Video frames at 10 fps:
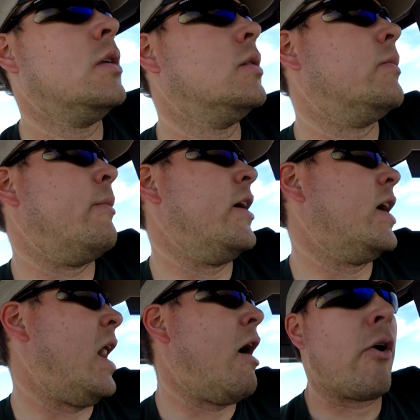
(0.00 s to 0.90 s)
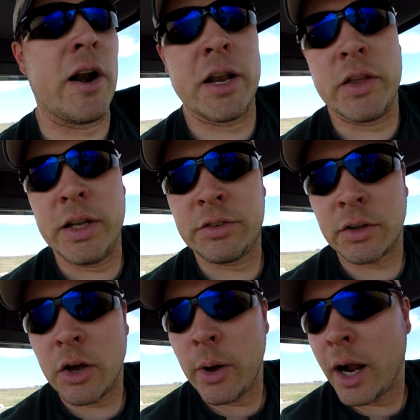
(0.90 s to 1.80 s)
maybe an hour into the decent
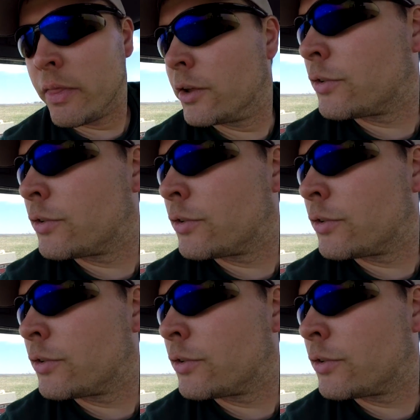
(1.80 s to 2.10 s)
going on this